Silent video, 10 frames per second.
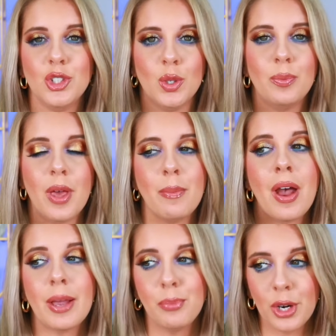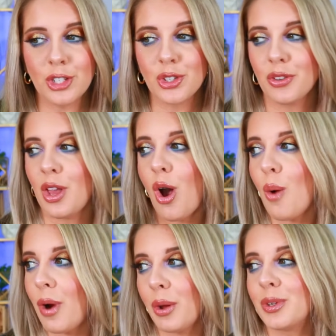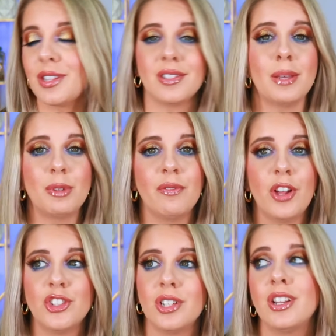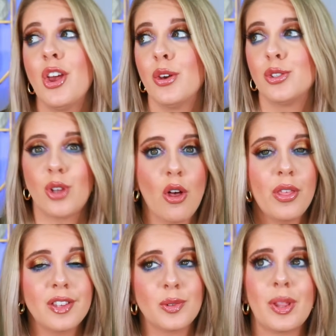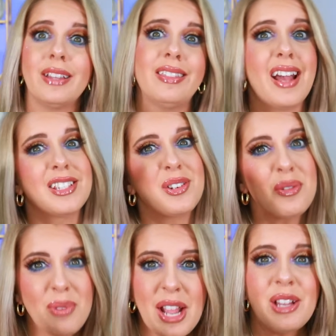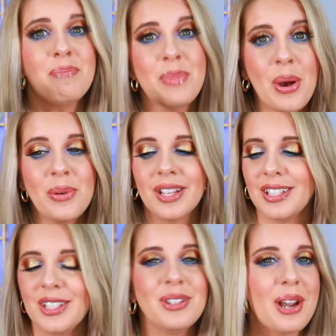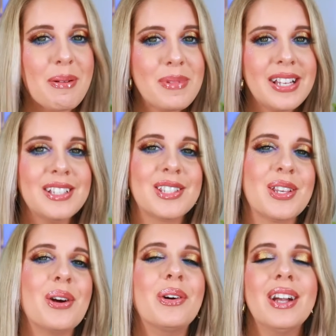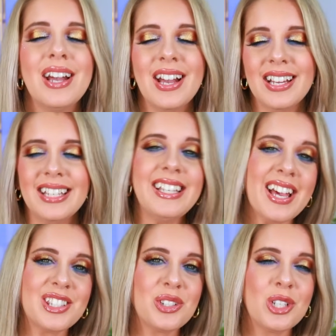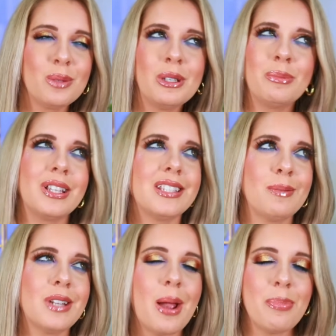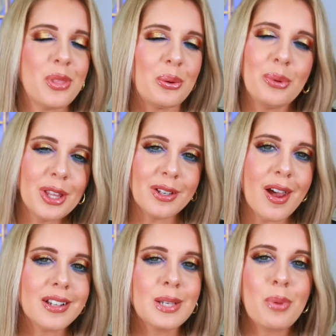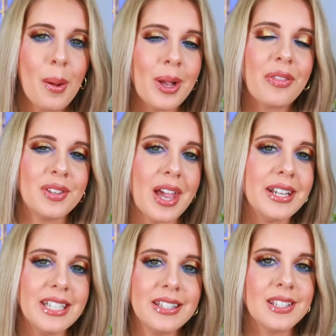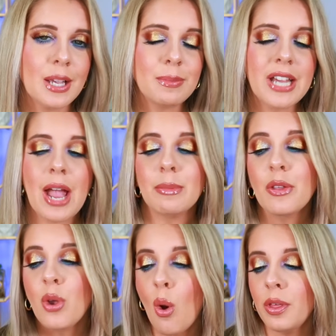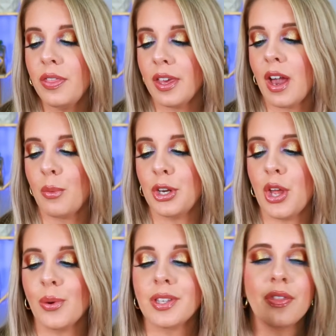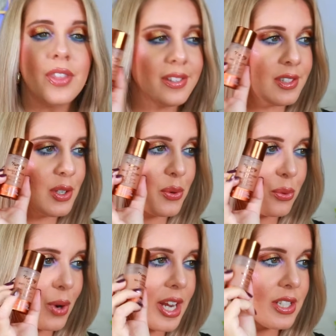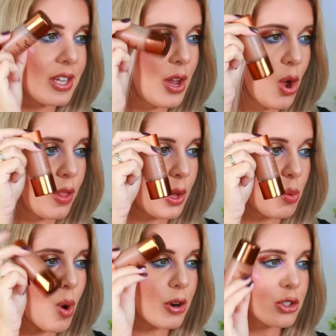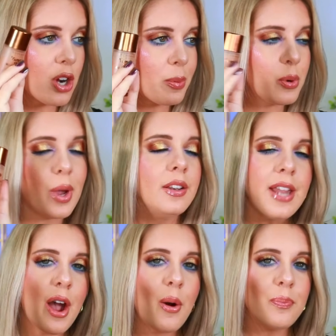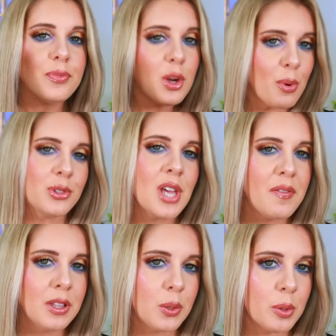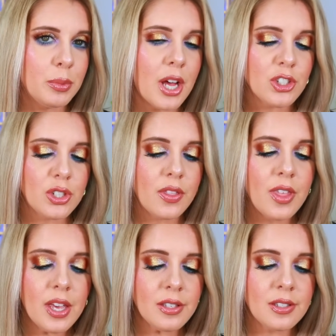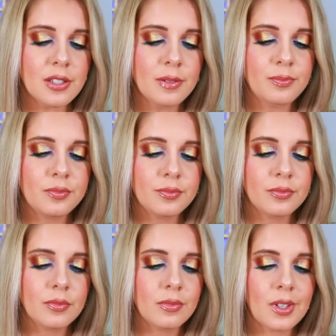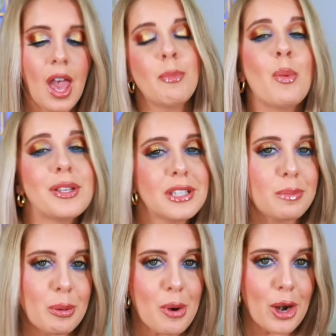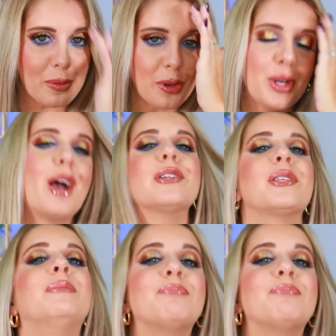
dupe them. I'm pretty sure they all probably went to the same convention, saw this, and were like, that's a great component. You know what I mean? So yes, they're duping, but at the same time, they're really not because they probably got the idea at the same time. Now, the only thing I want to know is that this is a great like water dropper, okay? Now, they're supposed to have a liquid blush. This, I'm gonna waste a little bit of product for you guys.